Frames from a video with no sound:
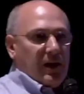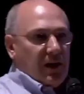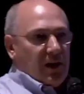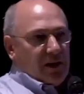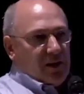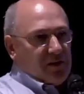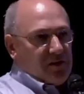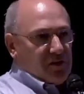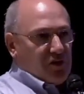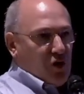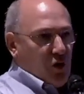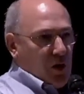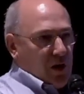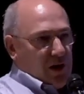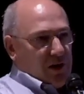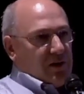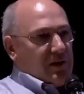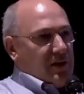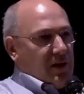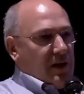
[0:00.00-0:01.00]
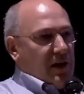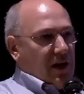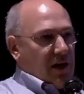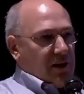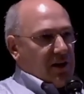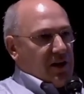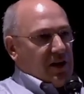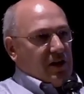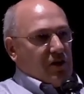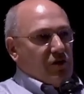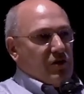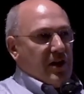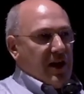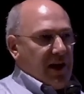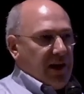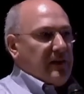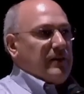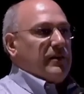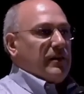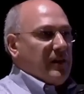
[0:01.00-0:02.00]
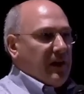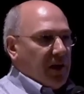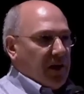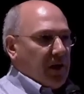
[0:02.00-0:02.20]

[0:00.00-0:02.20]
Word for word: uh, this is going on the internet,